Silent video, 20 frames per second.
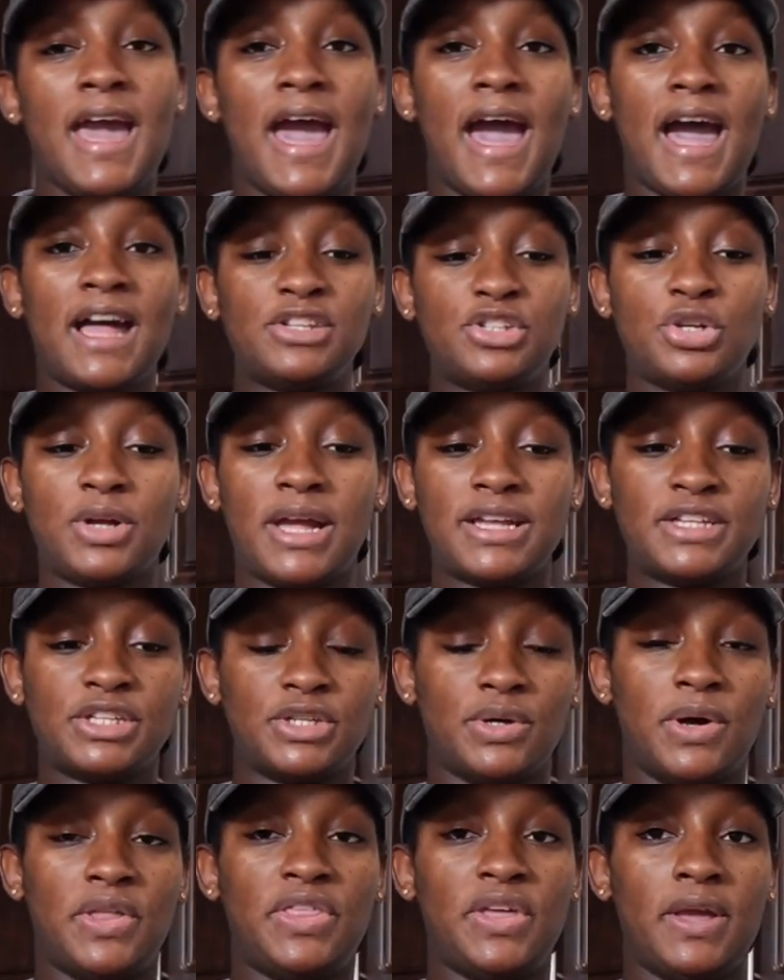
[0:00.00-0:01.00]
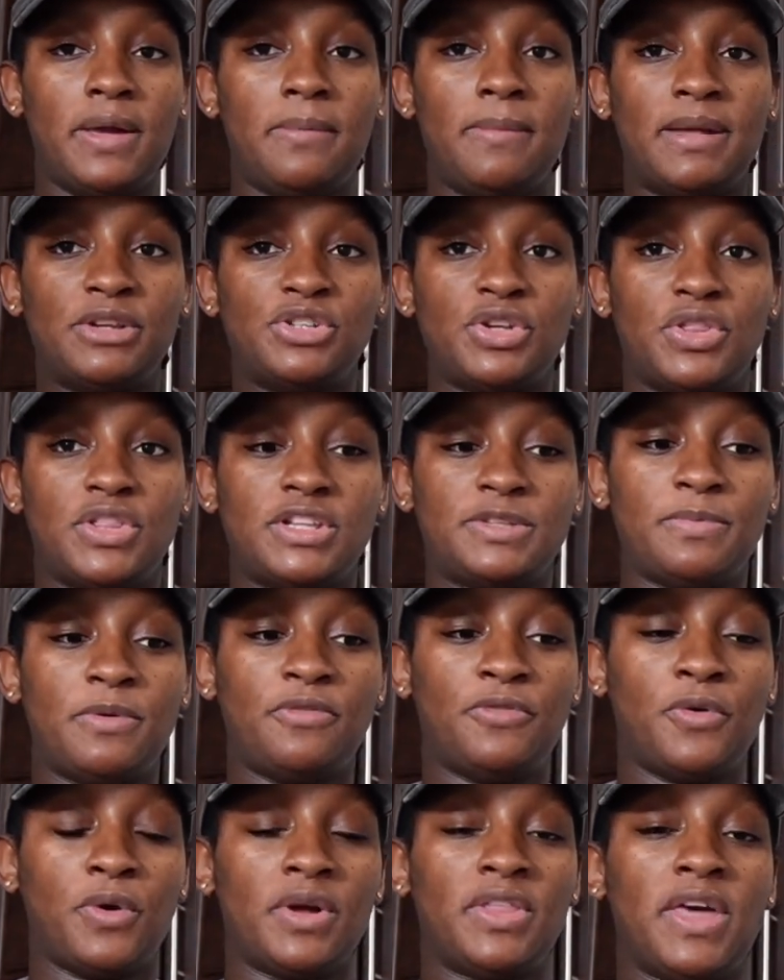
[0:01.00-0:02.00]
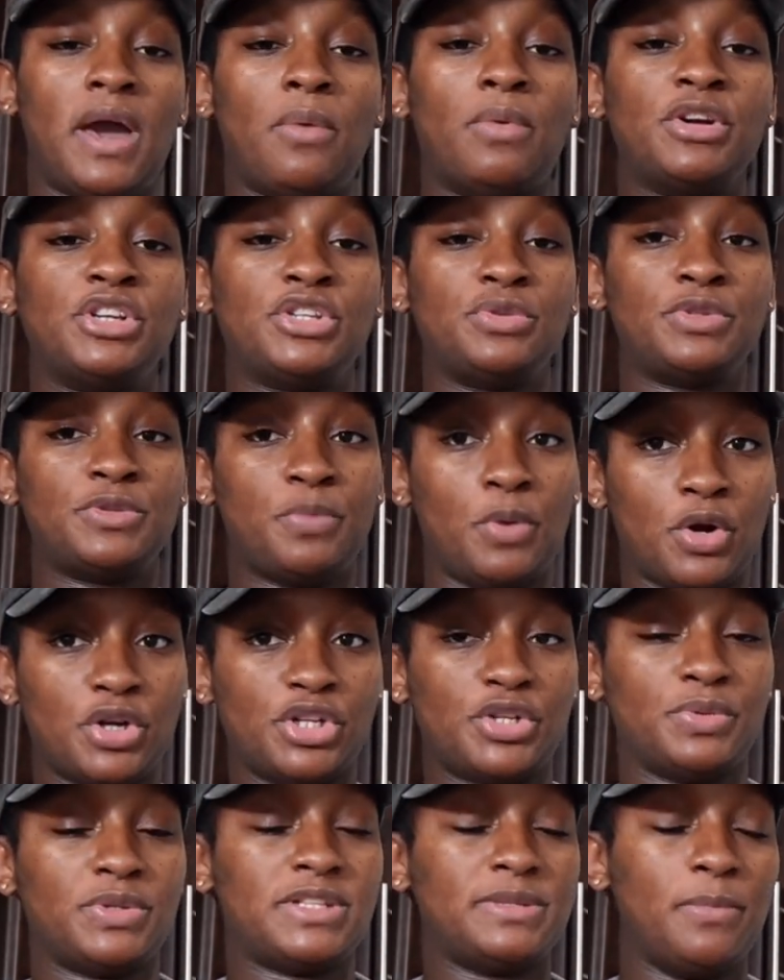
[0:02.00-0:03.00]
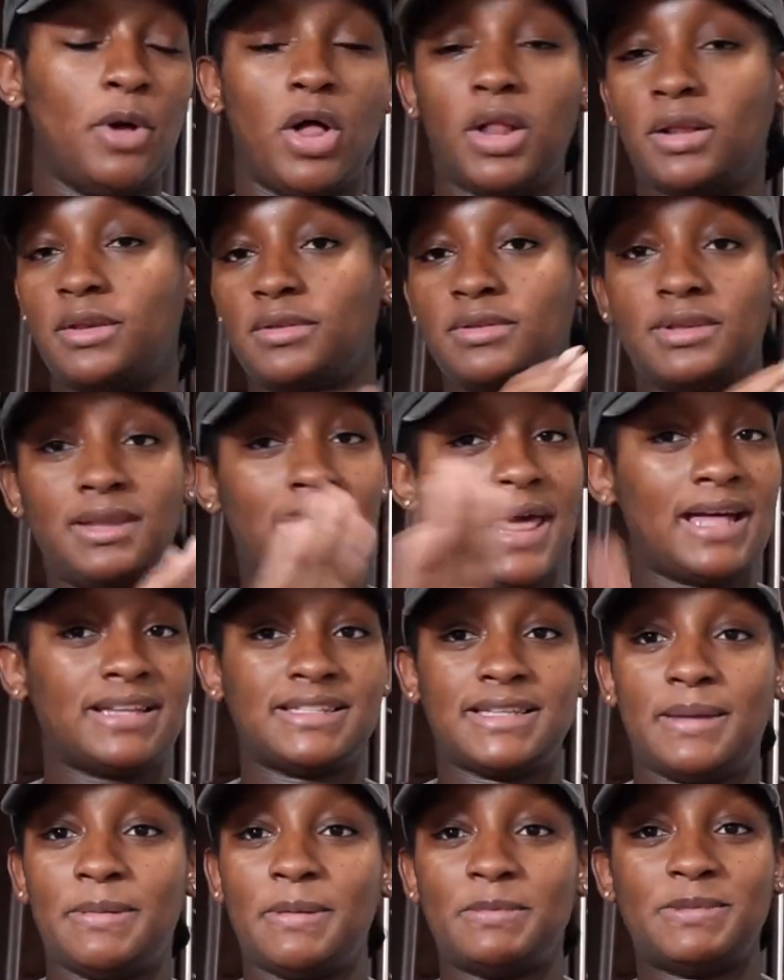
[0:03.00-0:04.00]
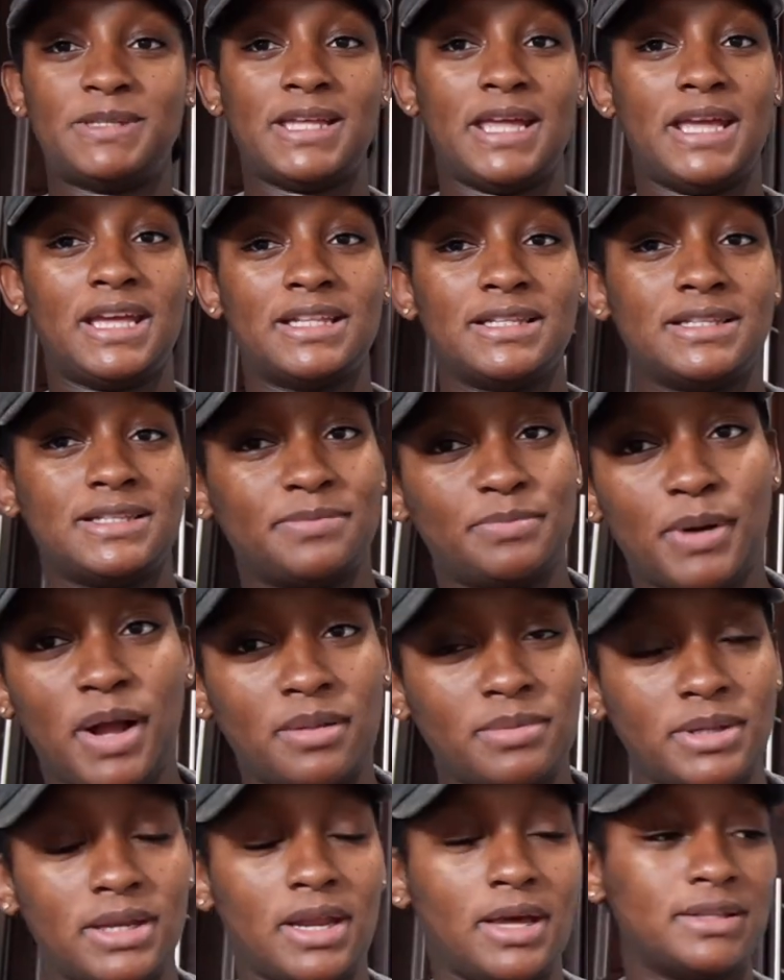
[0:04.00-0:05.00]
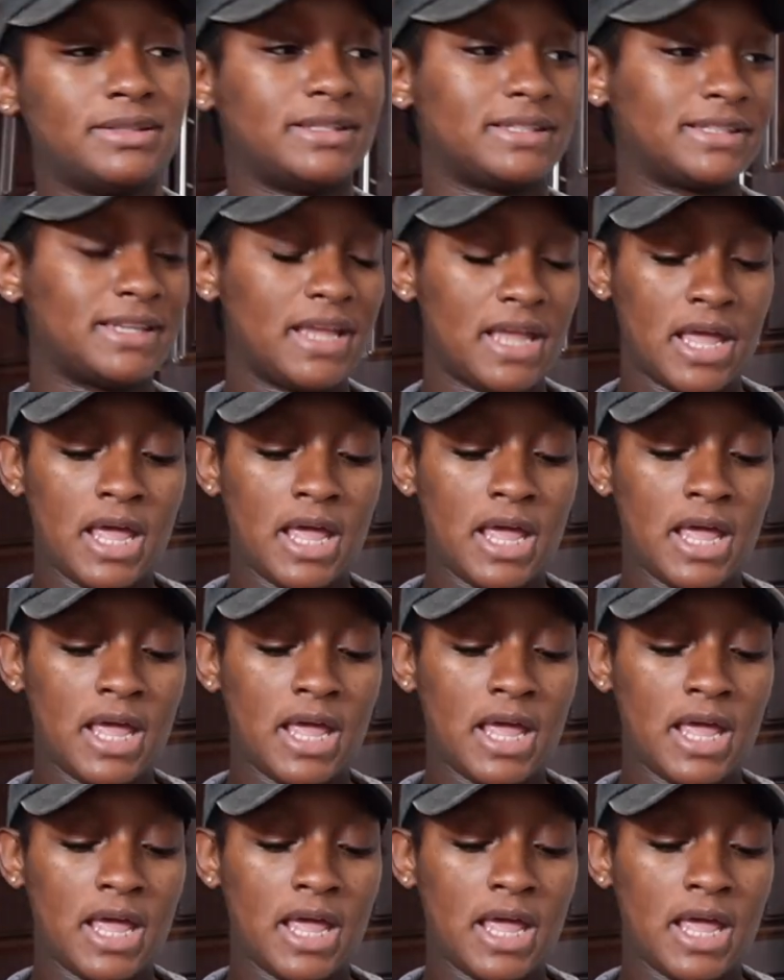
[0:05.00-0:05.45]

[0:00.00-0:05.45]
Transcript: as you guys know, I think I mentioned this before, that when she was born, she was small. Last time I'm saying it, probably not.